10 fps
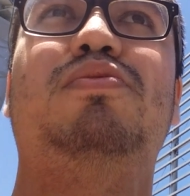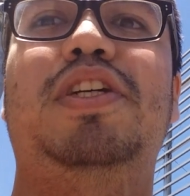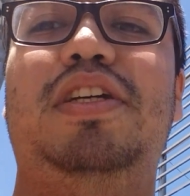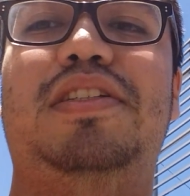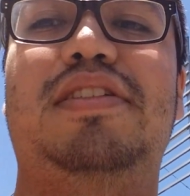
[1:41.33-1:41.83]

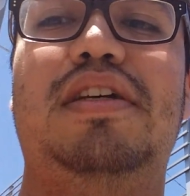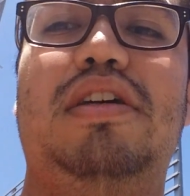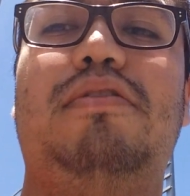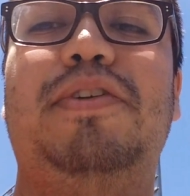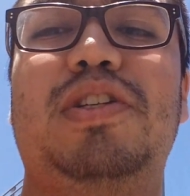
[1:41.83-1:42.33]
movies.
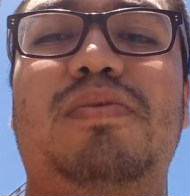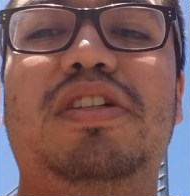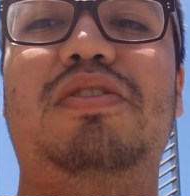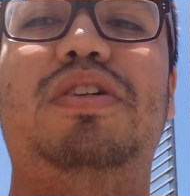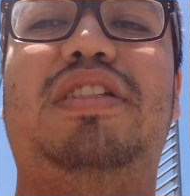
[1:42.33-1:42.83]
The first
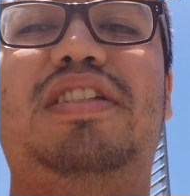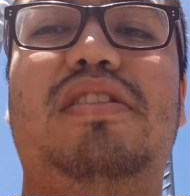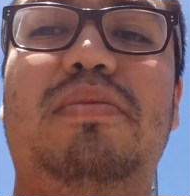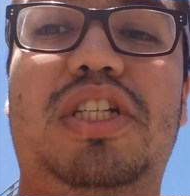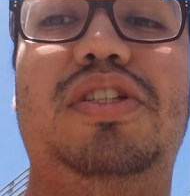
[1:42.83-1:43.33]
one, it was a
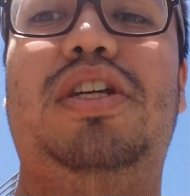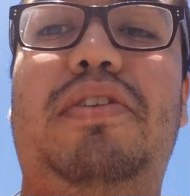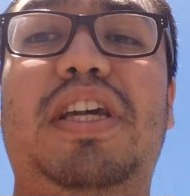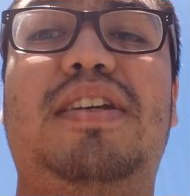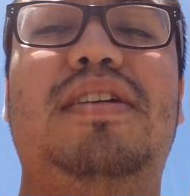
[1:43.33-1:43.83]
little bit
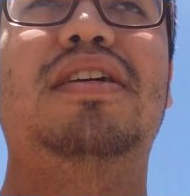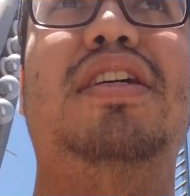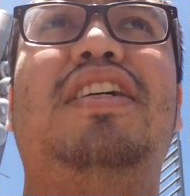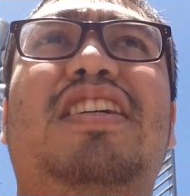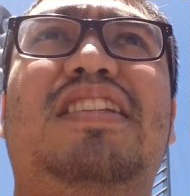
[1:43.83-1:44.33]
generic.
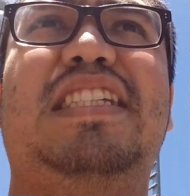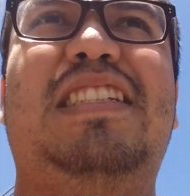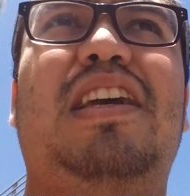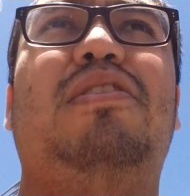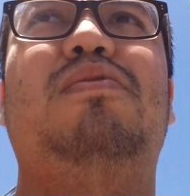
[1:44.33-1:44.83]
The
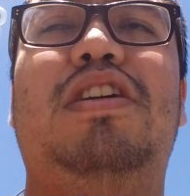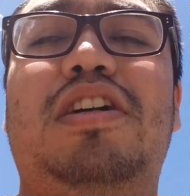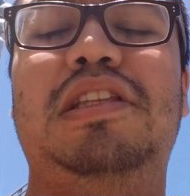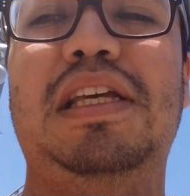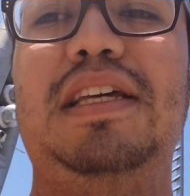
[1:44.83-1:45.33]
second
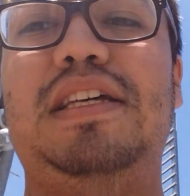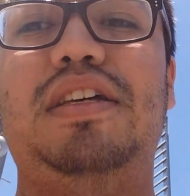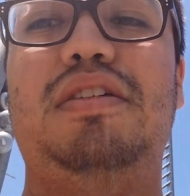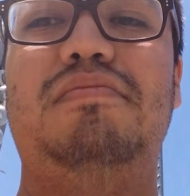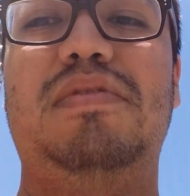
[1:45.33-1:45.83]
one,
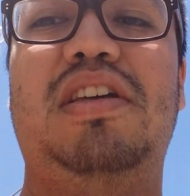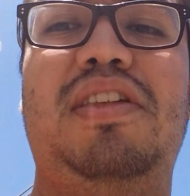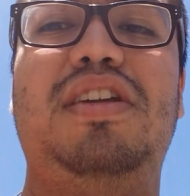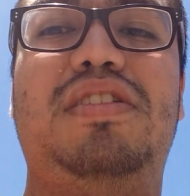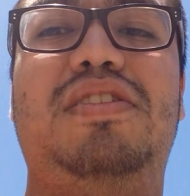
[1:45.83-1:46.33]
I
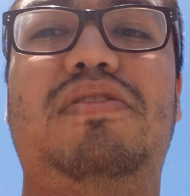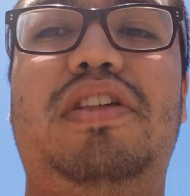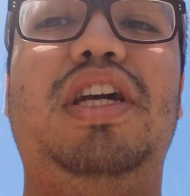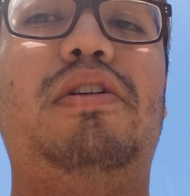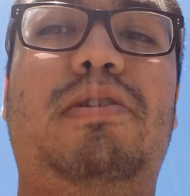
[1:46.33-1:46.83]
think it's the
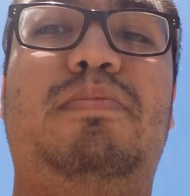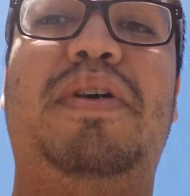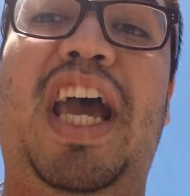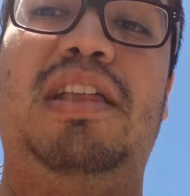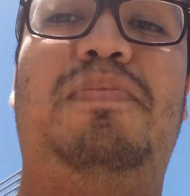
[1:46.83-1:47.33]
only outright
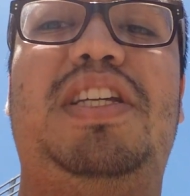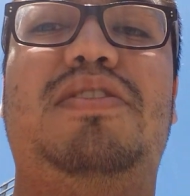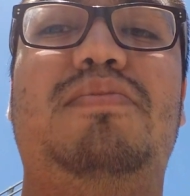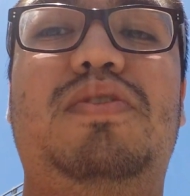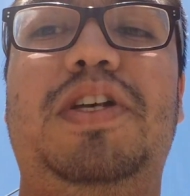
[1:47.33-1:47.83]
bad
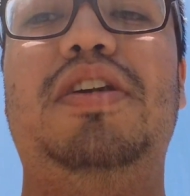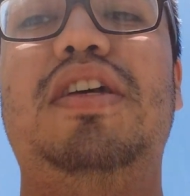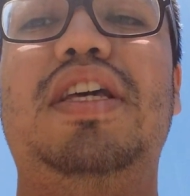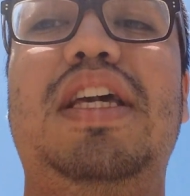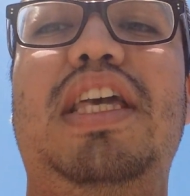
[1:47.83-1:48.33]
Pixar movie.
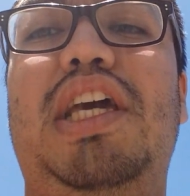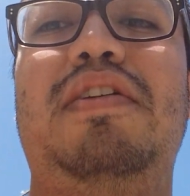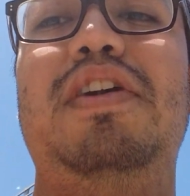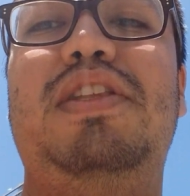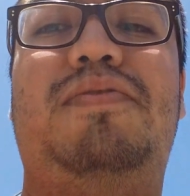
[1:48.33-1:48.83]
Yeah,
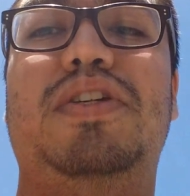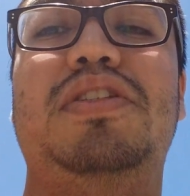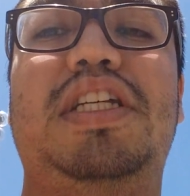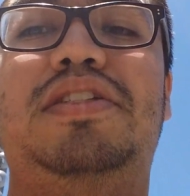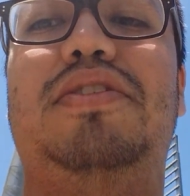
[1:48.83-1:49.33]
even if
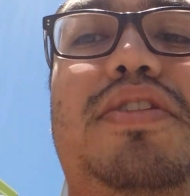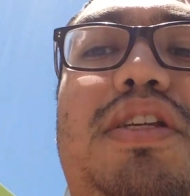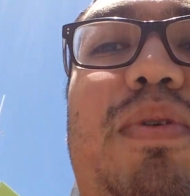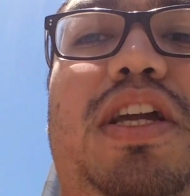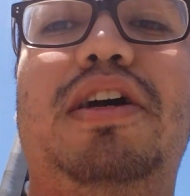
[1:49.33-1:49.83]
Jordan Lester just
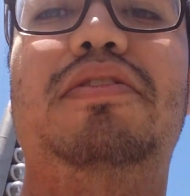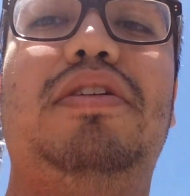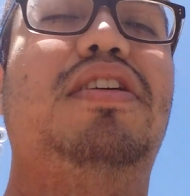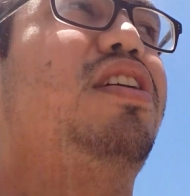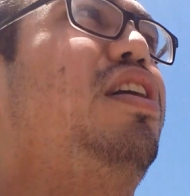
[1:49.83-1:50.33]
see me out,
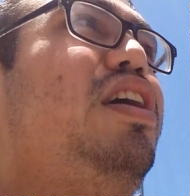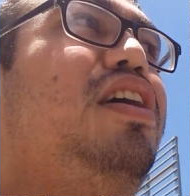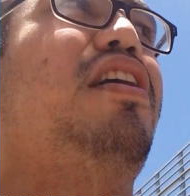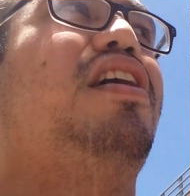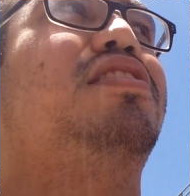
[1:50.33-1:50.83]

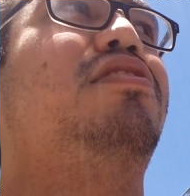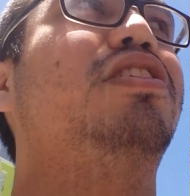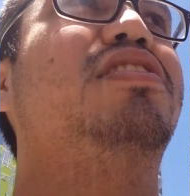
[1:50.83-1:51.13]
as long